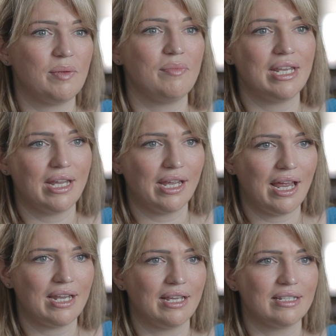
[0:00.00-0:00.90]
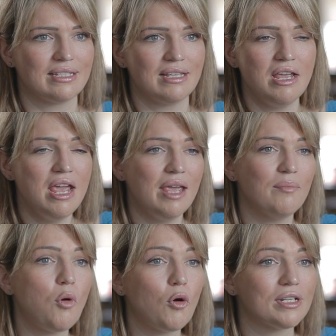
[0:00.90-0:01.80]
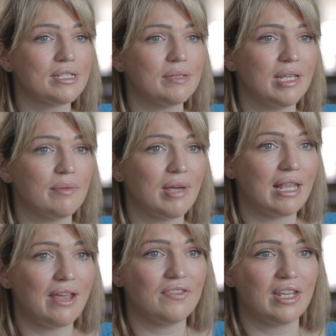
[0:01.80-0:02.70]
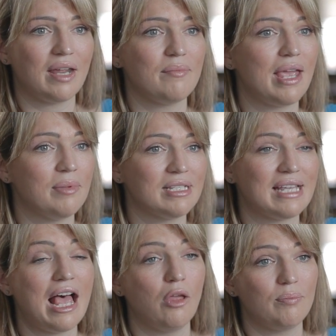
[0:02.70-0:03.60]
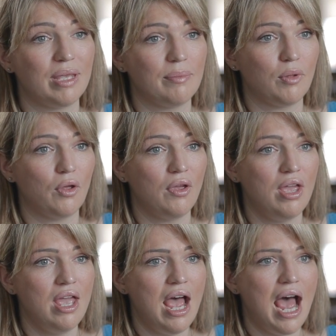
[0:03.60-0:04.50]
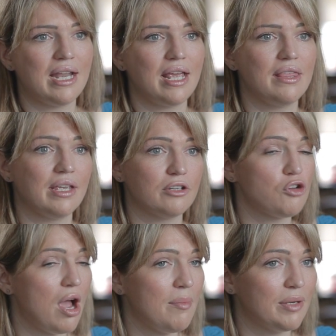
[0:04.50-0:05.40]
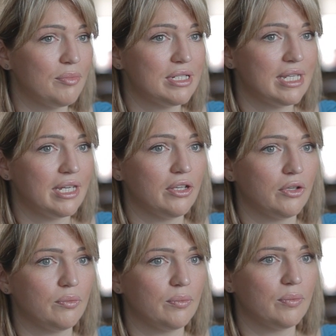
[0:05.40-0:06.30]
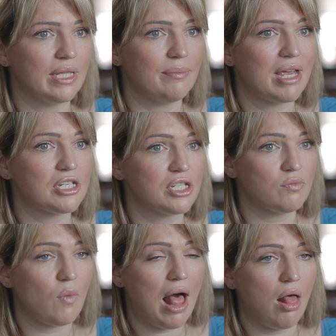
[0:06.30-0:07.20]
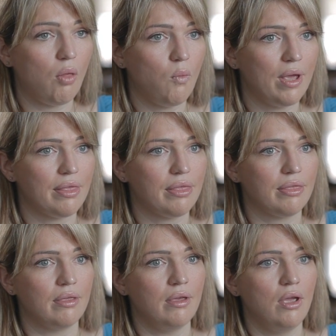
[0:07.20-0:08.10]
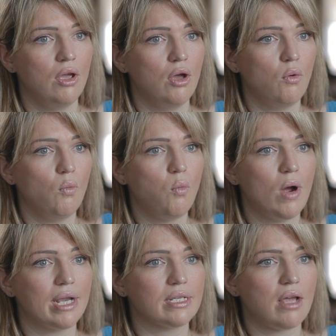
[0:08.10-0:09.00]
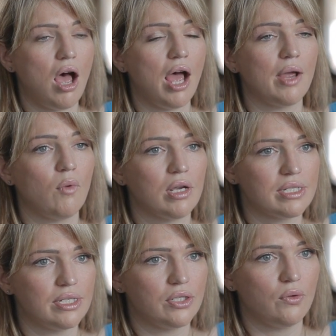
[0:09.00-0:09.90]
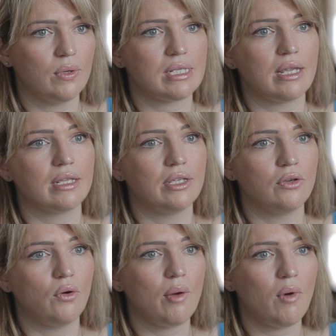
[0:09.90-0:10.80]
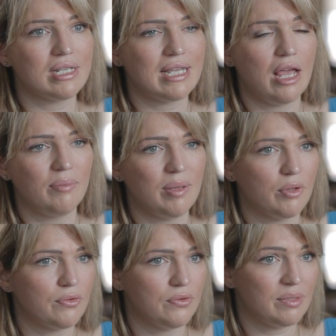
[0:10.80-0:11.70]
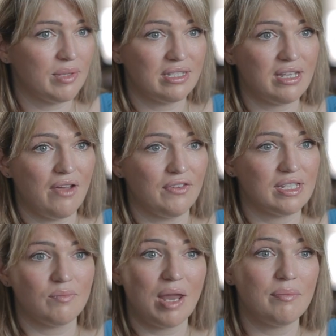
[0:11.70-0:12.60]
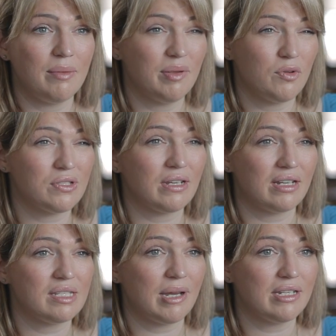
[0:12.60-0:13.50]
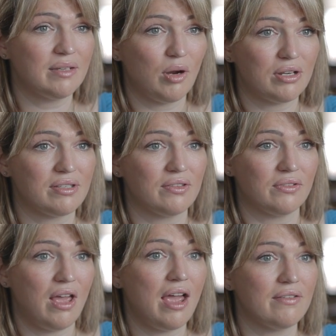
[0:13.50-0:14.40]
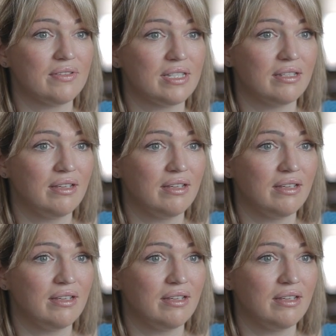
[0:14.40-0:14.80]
me meaning and it's important to me in my life that I'm able to help people. And I think trauma in particular really meshes well with what I want to do is I, you know, I want to help people through some of the toughest and maybe most unexpected parts of their lives.